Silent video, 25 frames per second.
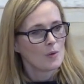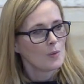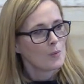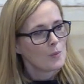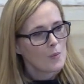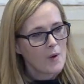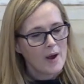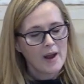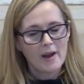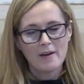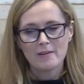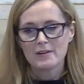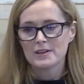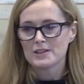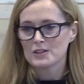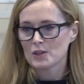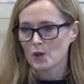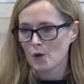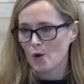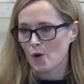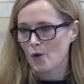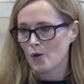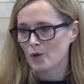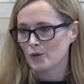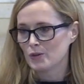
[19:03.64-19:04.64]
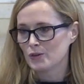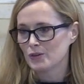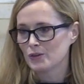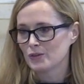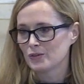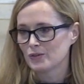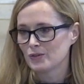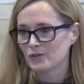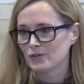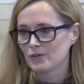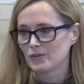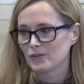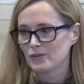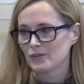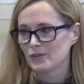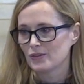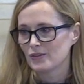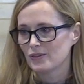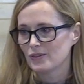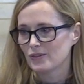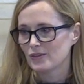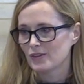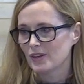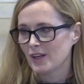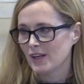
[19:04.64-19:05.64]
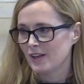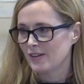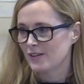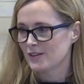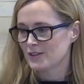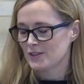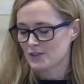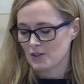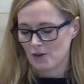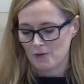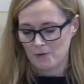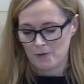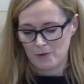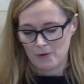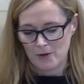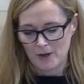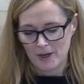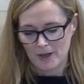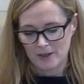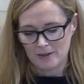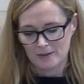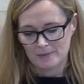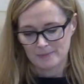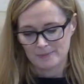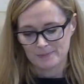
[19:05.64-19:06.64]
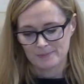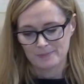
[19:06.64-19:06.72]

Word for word: Where is God in the suffering?